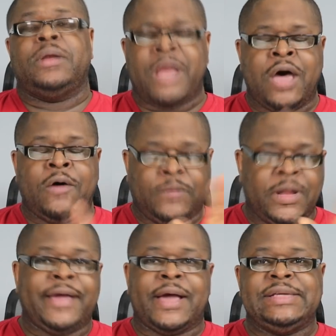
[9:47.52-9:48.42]
Now,
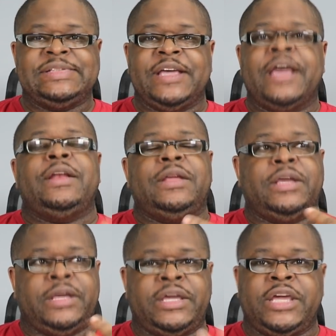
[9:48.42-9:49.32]
like I said,
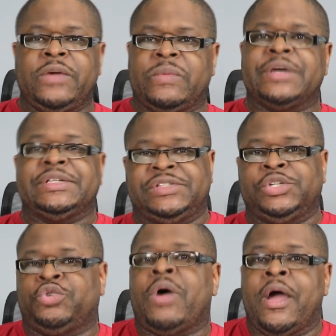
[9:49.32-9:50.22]
he was
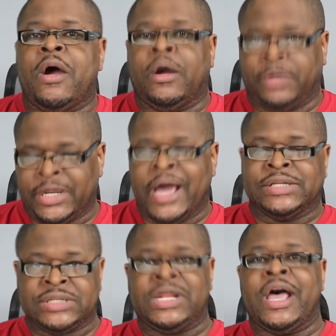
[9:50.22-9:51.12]
the try-hard
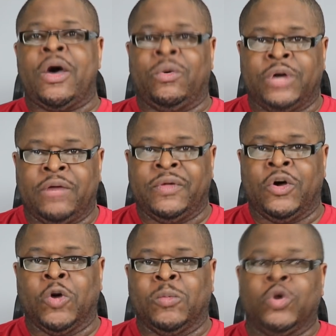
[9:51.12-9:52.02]
class clown of the
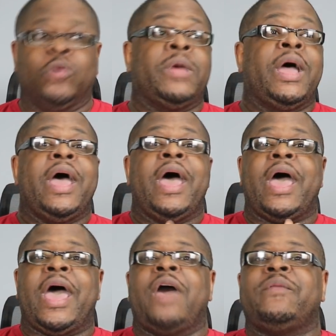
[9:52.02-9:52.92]
homeroom.
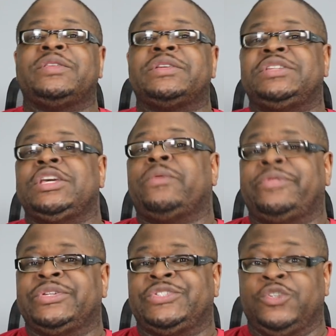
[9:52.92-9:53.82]
Having to deal
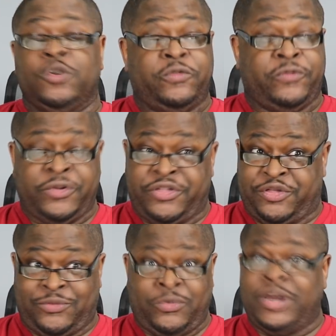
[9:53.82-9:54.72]
with this dude for
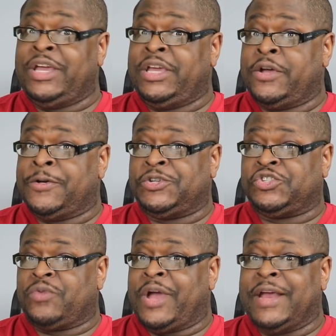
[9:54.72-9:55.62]
3 years
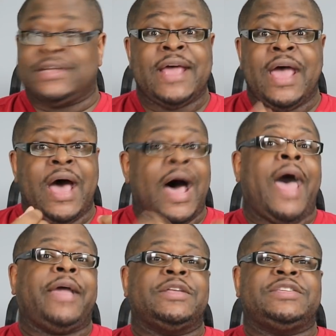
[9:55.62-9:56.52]
straight,
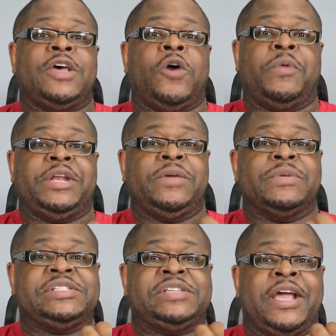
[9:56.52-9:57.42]
I could tell when he
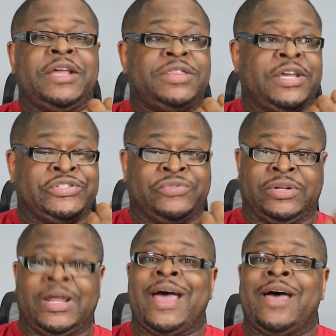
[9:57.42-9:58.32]
was saying things
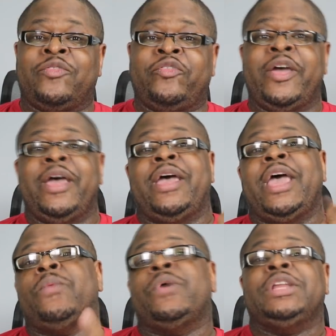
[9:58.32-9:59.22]
for laugh
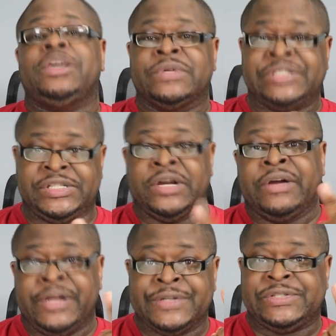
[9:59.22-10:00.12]
and when he was
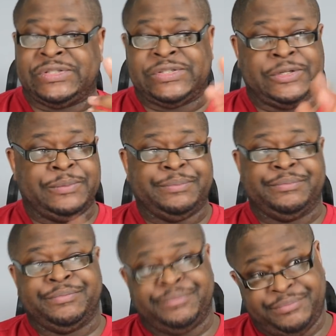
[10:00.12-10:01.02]
serious.
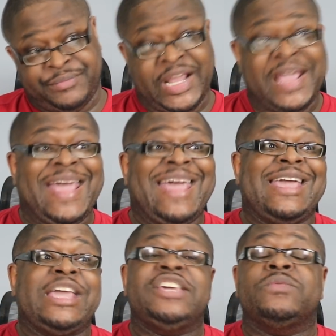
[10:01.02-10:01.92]

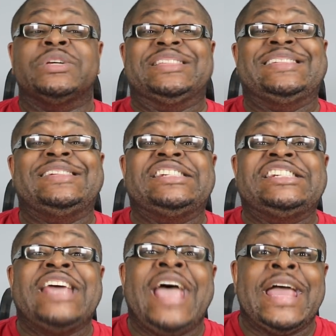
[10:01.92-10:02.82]
He was
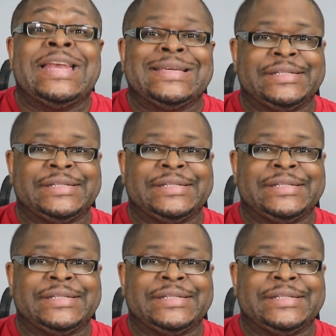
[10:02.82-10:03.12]
dead